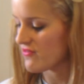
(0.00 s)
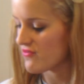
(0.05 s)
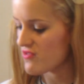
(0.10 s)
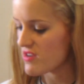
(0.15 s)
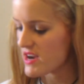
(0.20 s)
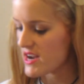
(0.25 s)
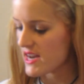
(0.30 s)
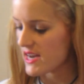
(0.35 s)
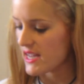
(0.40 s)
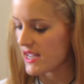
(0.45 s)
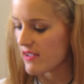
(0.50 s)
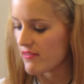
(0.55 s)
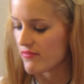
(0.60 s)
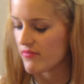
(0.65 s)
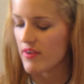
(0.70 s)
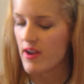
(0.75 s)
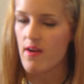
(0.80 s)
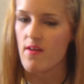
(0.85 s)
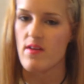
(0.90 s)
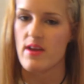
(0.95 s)
really
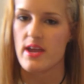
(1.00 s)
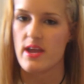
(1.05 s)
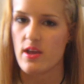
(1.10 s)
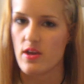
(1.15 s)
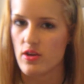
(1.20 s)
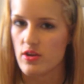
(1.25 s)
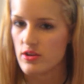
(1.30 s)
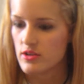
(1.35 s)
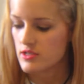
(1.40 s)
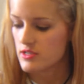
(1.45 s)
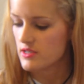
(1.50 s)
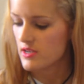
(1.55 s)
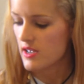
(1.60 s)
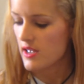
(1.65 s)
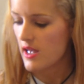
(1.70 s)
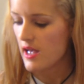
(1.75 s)
very good.